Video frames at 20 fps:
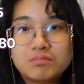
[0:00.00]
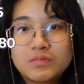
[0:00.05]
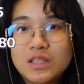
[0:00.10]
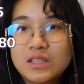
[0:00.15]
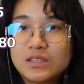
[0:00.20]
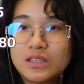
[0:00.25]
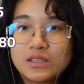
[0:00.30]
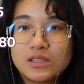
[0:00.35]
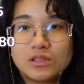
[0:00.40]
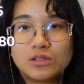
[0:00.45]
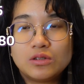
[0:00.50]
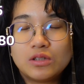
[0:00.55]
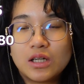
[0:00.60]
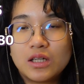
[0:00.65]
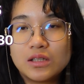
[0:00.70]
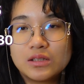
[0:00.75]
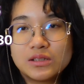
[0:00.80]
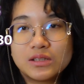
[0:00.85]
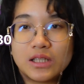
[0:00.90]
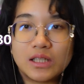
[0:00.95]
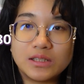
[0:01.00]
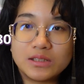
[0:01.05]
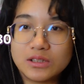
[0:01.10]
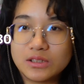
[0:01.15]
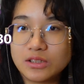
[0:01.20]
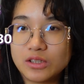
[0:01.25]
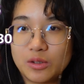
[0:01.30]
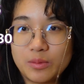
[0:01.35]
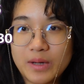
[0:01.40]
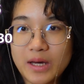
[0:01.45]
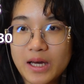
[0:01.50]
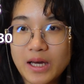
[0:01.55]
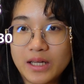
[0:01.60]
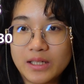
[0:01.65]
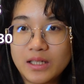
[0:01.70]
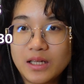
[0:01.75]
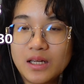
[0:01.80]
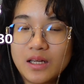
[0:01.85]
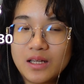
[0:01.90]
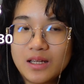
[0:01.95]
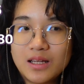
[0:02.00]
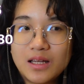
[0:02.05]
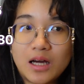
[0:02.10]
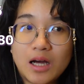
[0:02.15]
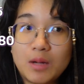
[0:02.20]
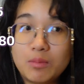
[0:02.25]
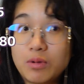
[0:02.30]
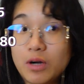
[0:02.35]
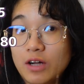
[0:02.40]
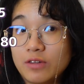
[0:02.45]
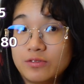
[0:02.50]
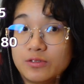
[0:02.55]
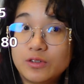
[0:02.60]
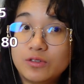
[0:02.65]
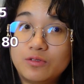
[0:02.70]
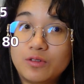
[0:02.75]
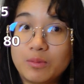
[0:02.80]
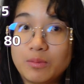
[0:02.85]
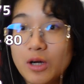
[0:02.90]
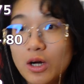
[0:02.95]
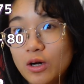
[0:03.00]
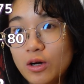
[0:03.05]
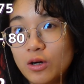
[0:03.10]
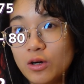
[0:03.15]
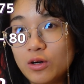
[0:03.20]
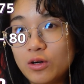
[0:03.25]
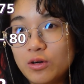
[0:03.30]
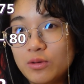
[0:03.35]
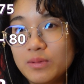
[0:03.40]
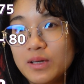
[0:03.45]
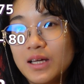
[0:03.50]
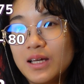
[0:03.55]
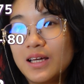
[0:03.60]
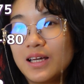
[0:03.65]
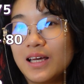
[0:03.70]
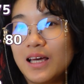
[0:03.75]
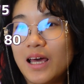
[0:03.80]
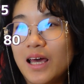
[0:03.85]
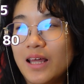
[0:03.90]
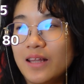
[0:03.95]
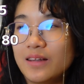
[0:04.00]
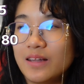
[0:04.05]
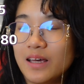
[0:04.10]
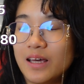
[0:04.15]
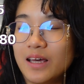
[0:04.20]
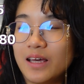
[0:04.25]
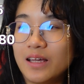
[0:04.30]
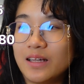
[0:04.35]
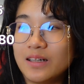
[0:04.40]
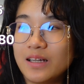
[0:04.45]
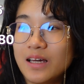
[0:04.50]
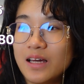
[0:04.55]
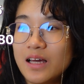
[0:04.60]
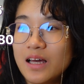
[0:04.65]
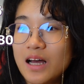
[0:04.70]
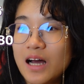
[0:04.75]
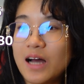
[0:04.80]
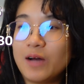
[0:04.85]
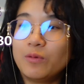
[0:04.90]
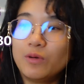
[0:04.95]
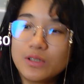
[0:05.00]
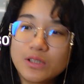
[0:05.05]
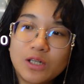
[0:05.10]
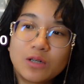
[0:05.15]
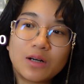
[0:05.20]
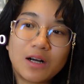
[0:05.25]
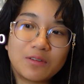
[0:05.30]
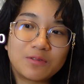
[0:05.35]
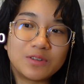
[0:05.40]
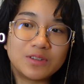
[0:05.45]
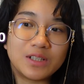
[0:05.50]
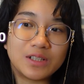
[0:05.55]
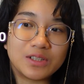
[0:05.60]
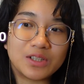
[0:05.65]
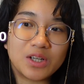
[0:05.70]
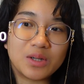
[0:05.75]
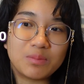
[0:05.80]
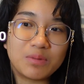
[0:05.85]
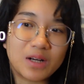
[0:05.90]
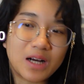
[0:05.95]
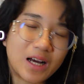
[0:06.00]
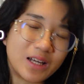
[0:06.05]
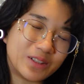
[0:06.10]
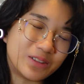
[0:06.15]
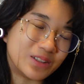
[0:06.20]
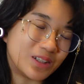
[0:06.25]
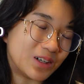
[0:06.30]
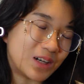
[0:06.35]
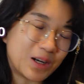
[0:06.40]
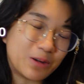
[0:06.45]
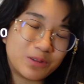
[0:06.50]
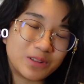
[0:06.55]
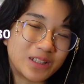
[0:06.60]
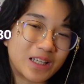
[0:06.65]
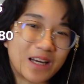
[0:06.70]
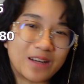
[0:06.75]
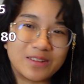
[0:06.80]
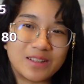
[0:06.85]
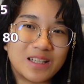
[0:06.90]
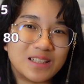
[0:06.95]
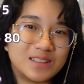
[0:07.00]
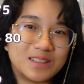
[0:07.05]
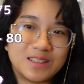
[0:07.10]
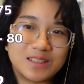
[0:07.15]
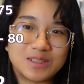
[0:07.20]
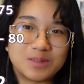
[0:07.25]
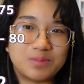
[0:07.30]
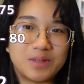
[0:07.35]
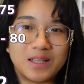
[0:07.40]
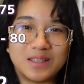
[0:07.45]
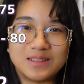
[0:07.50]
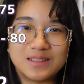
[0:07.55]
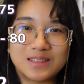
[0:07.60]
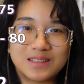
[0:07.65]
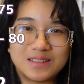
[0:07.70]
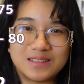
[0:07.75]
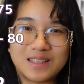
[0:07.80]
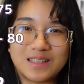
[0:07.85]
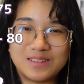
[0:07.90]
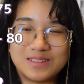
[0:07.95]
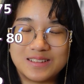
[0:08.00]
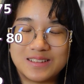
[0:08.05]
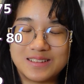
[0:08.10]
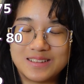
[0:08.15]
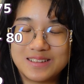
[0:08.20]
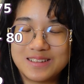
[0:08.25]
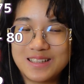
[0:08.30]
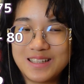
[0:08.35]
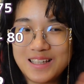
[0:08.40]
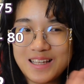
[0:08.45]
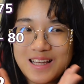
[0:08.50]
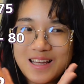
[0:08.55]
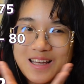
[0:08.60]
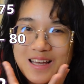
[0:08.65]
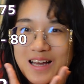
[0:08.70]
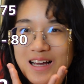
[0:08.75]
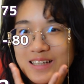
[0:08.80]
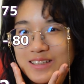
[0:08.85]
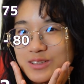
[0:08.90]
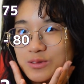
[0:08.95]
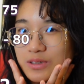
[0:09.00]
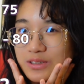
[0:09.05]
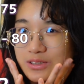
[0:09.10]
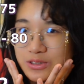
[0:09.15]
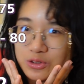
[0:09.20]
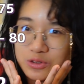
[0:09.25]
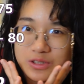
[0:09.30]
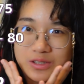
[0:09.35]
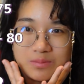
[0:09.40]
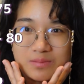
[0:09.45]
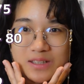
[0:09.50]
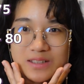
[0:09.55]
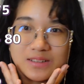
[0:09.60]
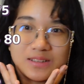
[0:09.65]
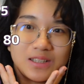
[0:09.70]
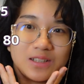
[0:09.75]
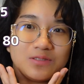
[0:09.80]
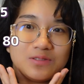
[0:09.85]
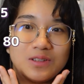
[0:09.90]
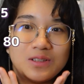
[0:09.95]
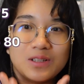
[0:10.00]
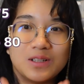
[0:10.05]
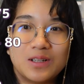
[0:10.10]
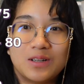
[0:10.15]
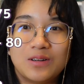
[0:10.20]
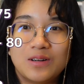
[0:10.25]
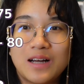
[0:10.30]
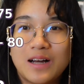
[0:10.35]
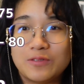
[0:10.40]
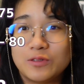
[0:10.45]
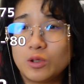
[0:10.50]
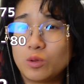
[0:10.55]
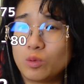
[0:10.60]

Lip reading: $62 isn't so bad. I brought food from home, and then I would go out for dinner, but I don't know. I wouldn't count that as an expense because I just wanted to treat myself, you know, after